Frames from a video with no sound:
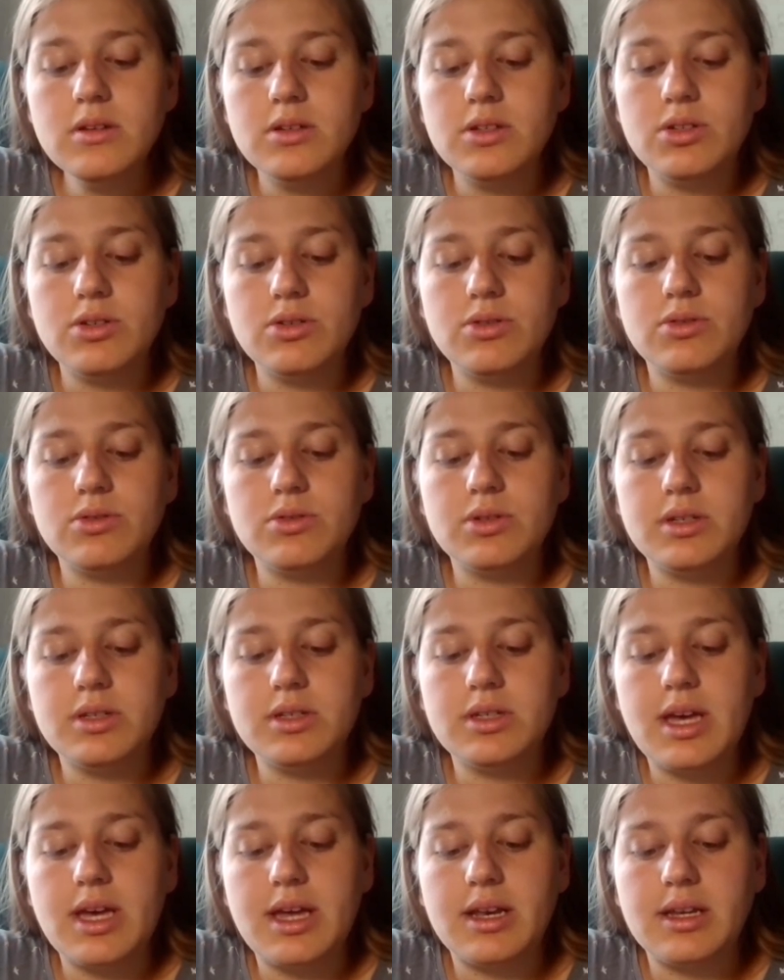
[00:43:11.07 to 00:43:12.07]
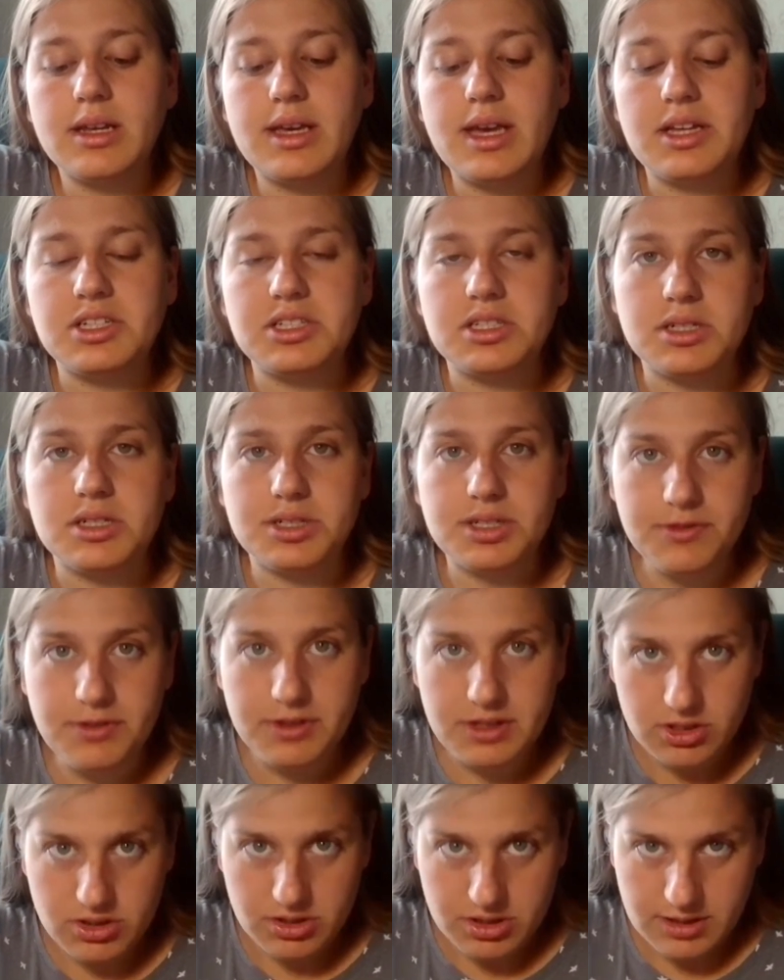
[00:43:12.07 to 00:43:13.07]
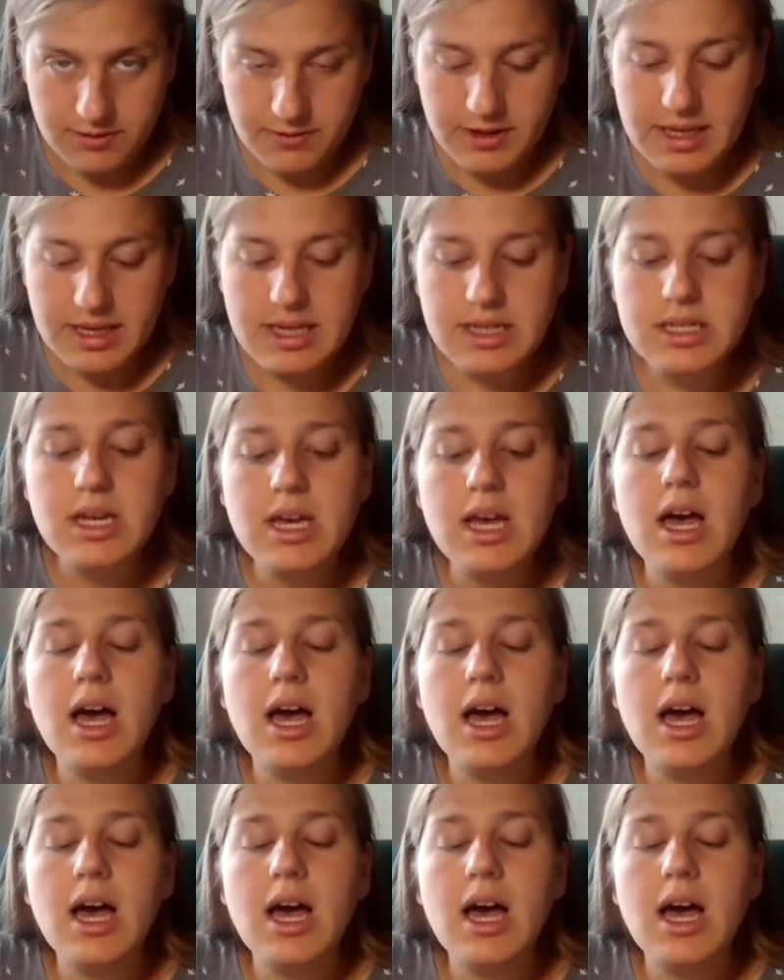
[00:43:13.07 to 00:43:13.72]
You can get a certificate,